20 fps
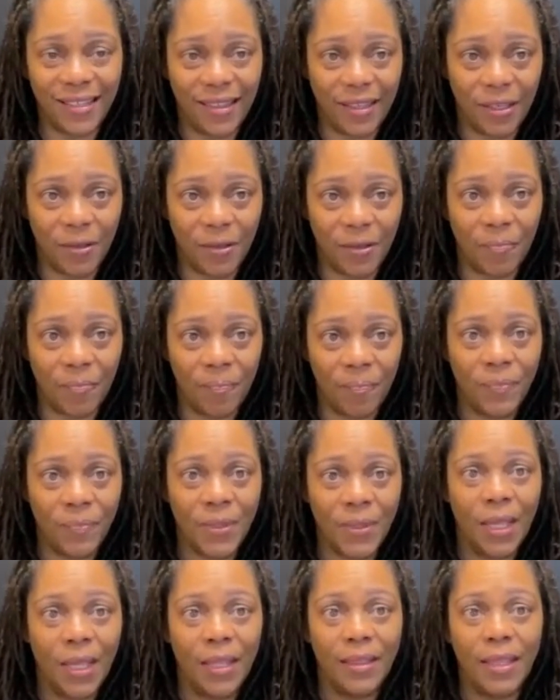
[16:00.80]
them,
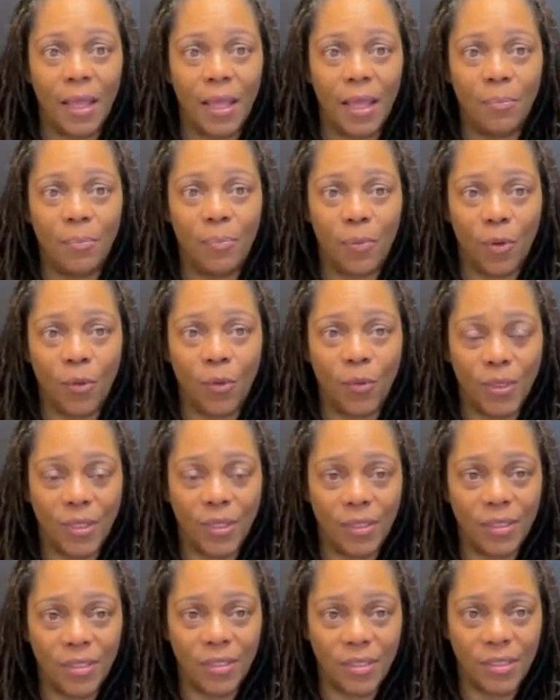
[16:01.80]
that
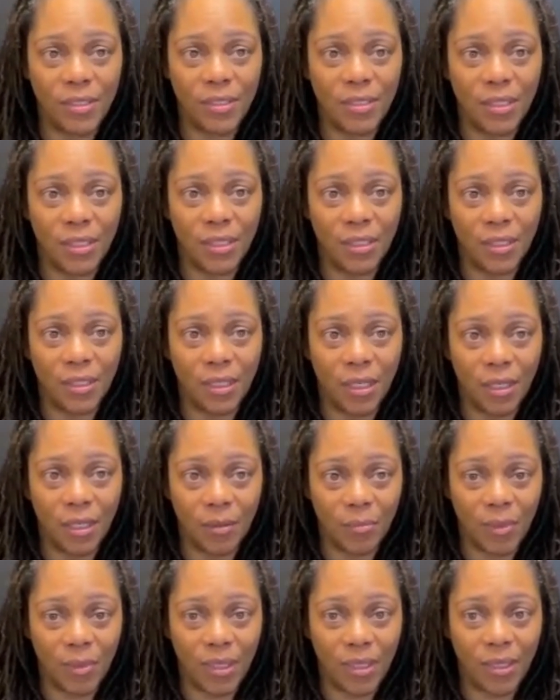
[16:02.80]
brokenness is going to
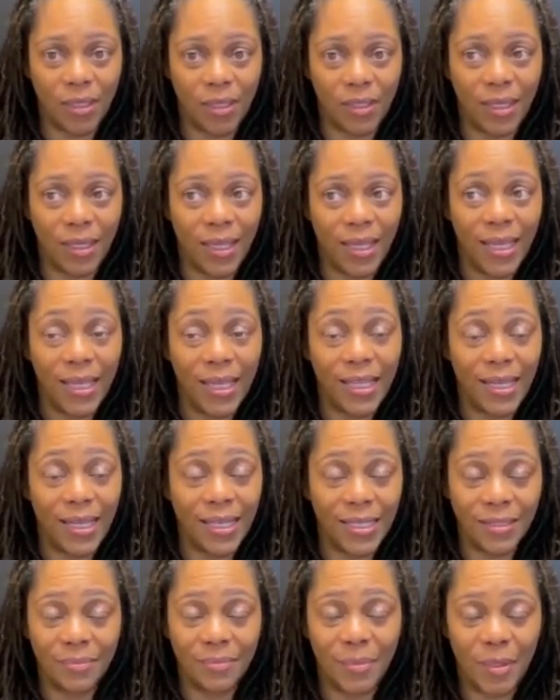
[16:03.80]
come in, and
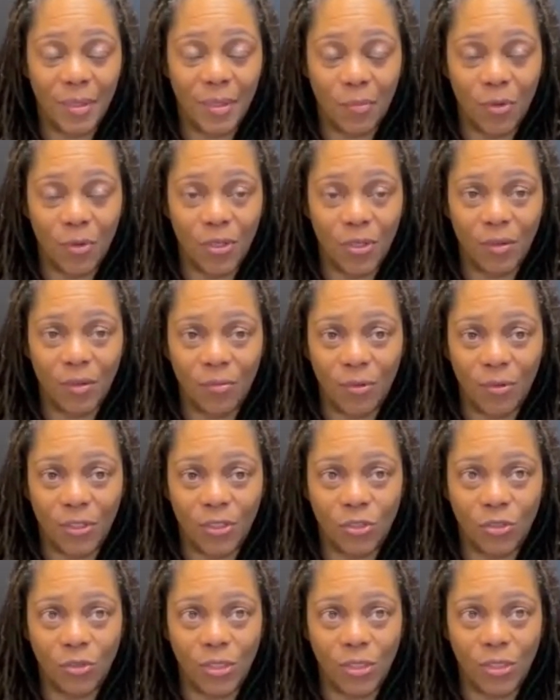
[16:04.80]
it could be more than
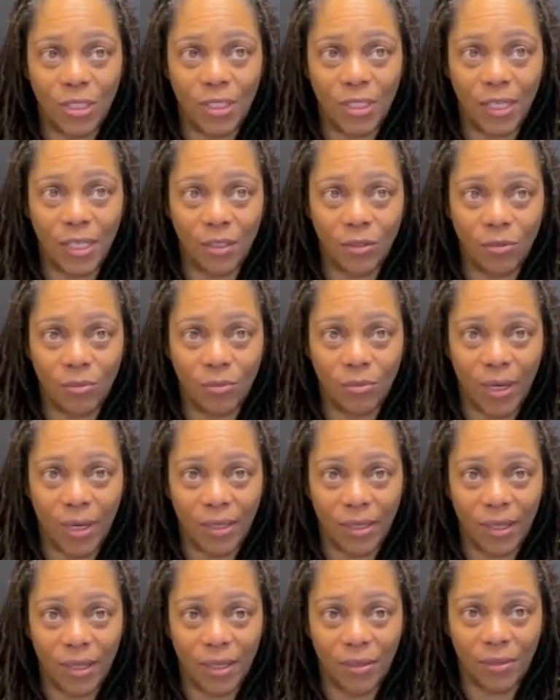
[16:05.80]
what you can handle right
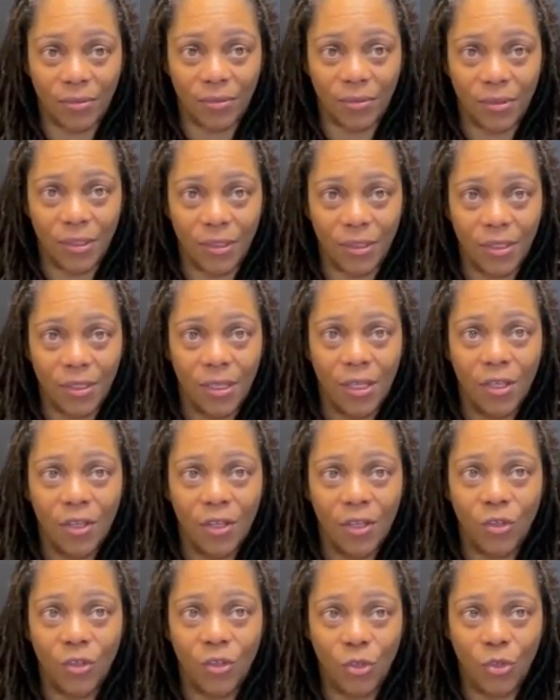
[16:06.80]
now.
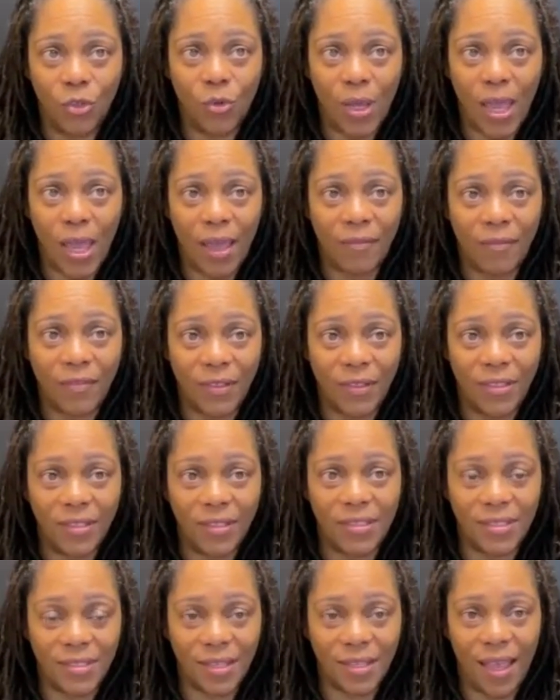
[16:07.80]
You have to
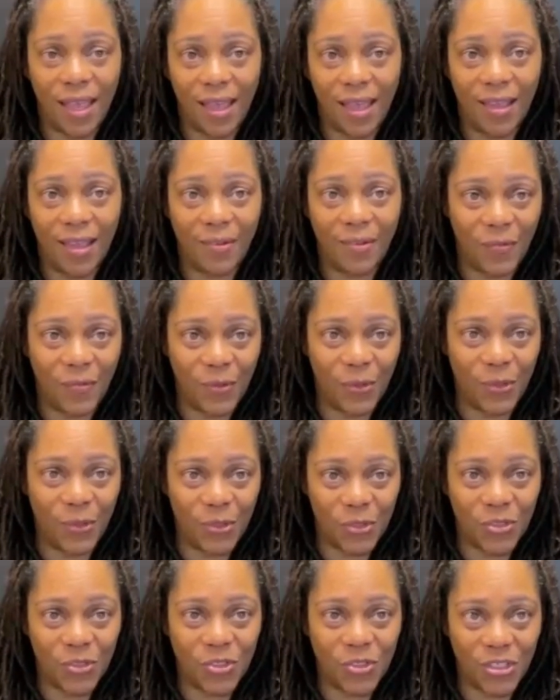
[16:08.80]
decide for
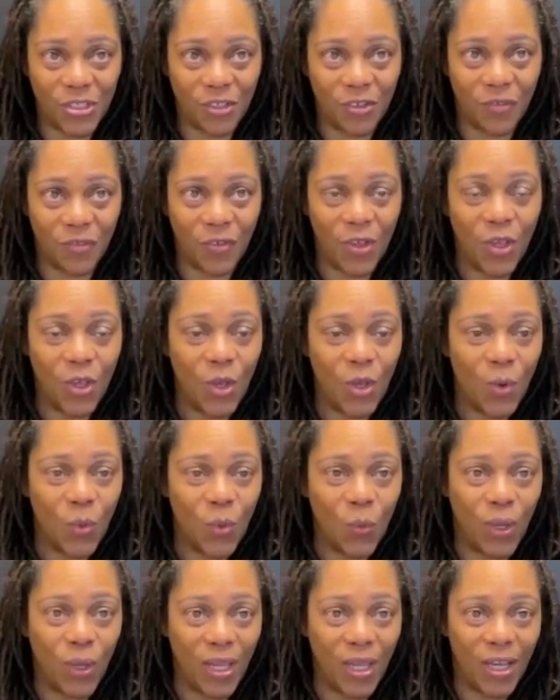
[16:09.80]
yourself,
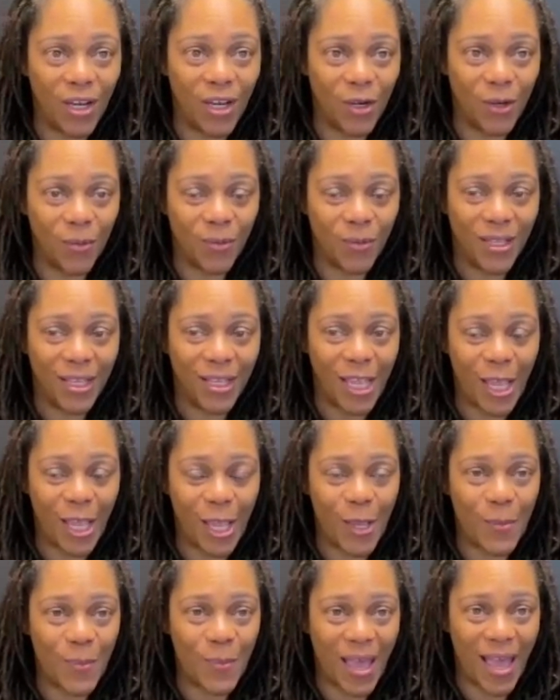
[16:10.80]
where
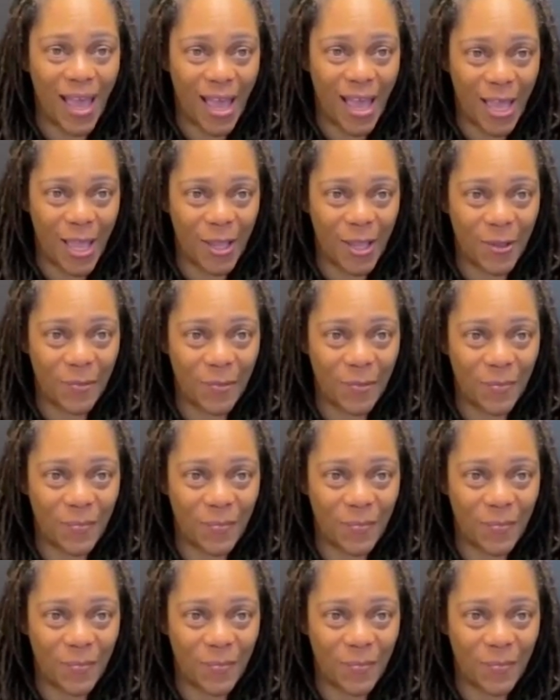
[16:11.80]
am I?